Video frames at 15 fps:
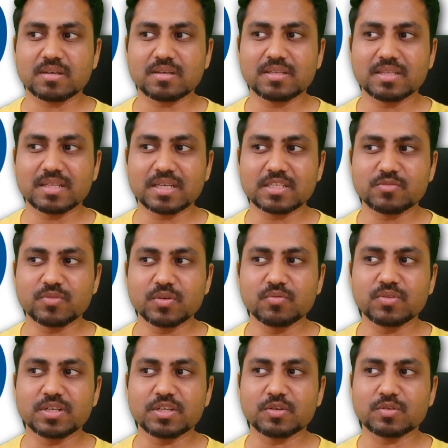in the next few
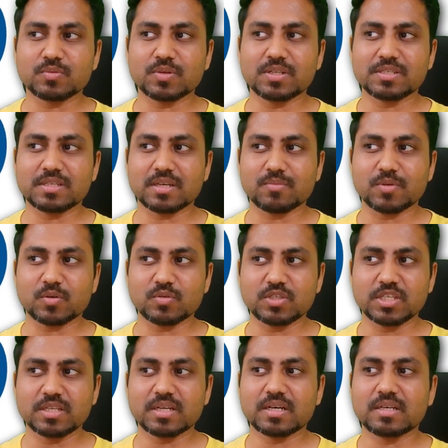videos we'll see about
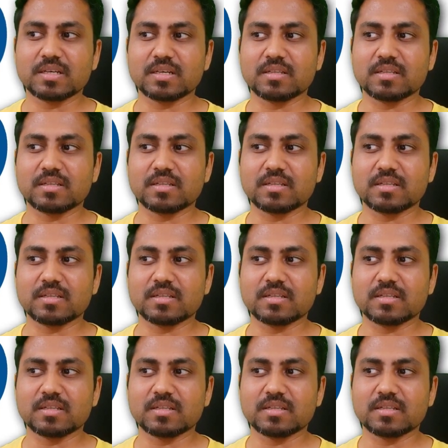Jira,